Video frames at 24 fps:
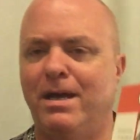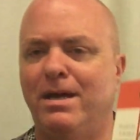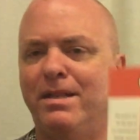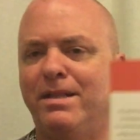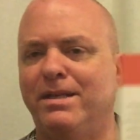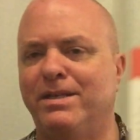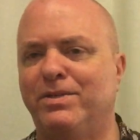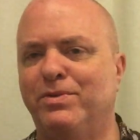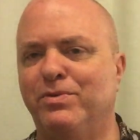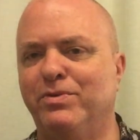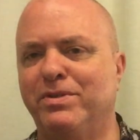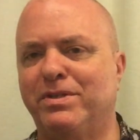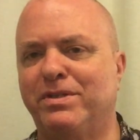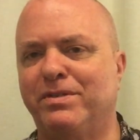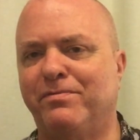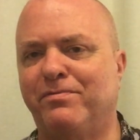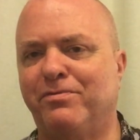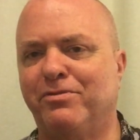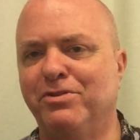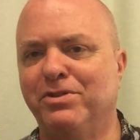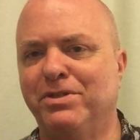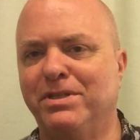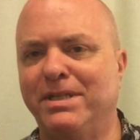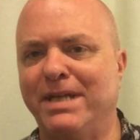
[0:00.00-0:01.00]
This was the
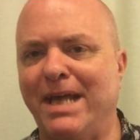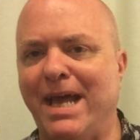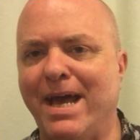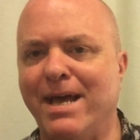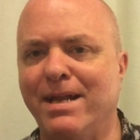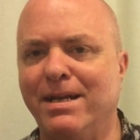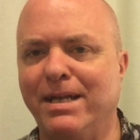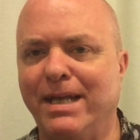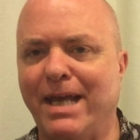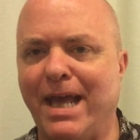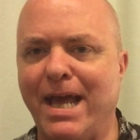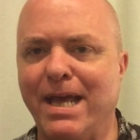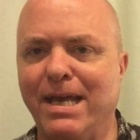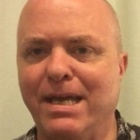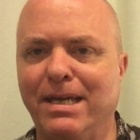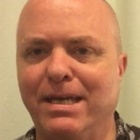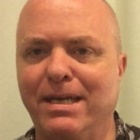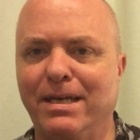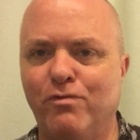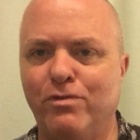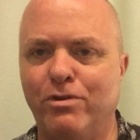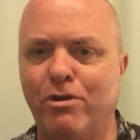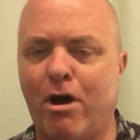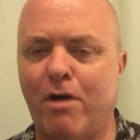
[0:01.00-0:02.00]
first Yan Liang
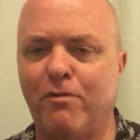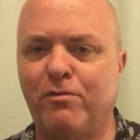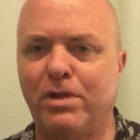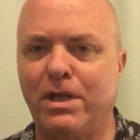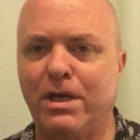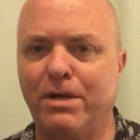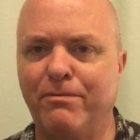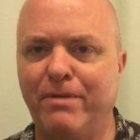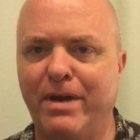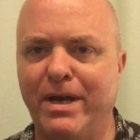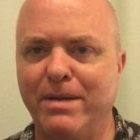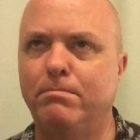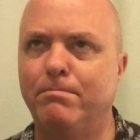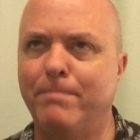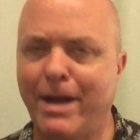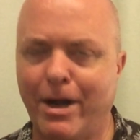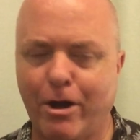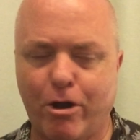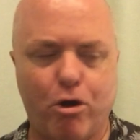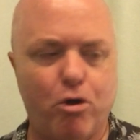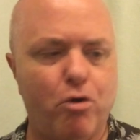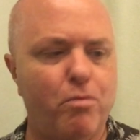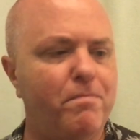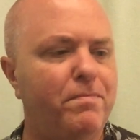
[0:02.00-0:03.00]
novel I read,
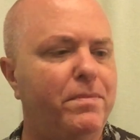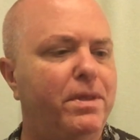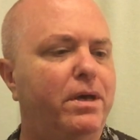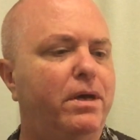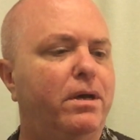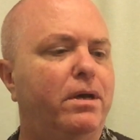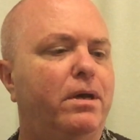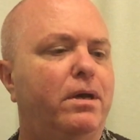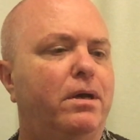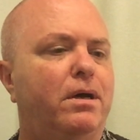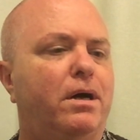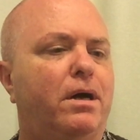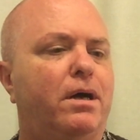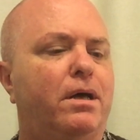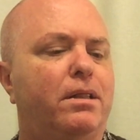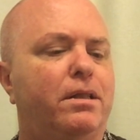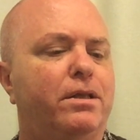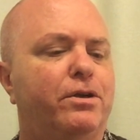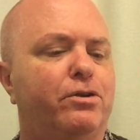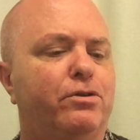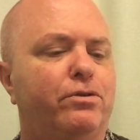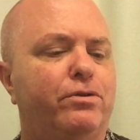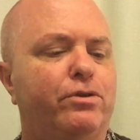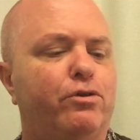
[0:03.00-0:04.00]
Marrow, a
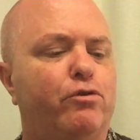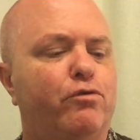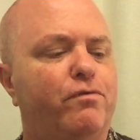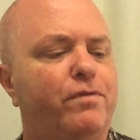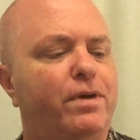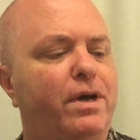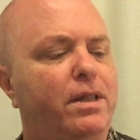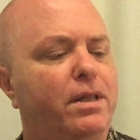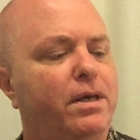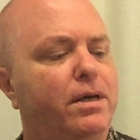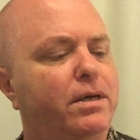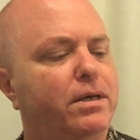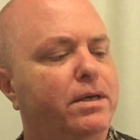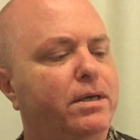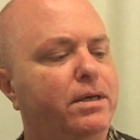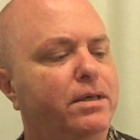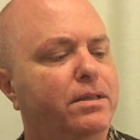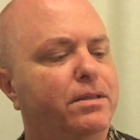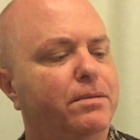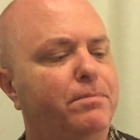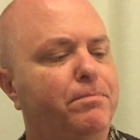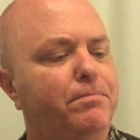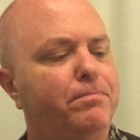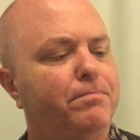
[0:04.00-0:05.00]
little novella
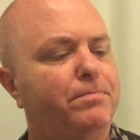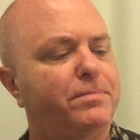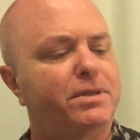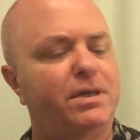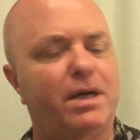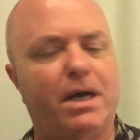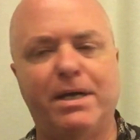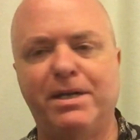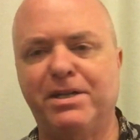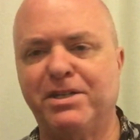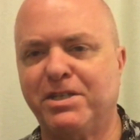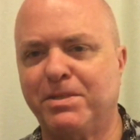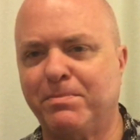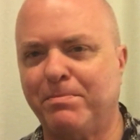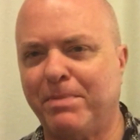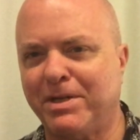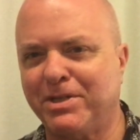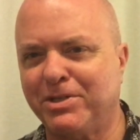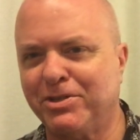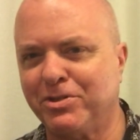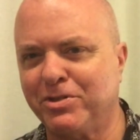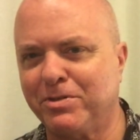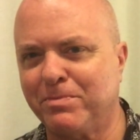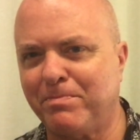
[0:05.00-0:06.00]
in the China
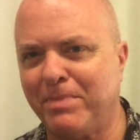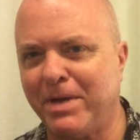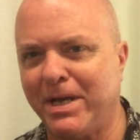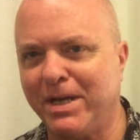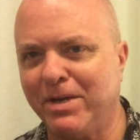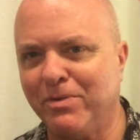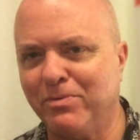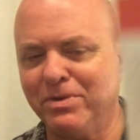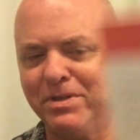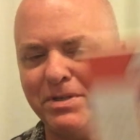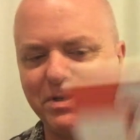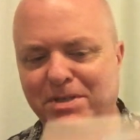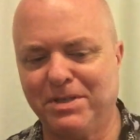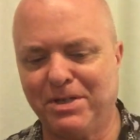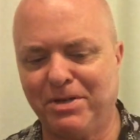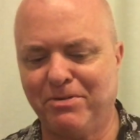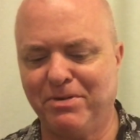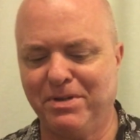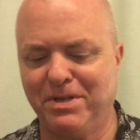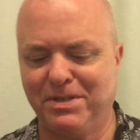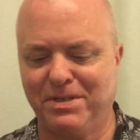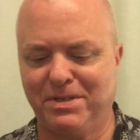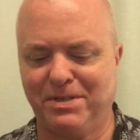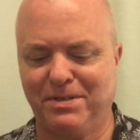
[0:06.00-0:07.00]
Specials Penguin
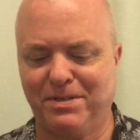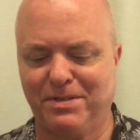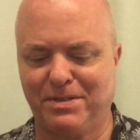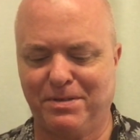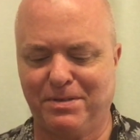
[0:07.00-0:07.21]
series.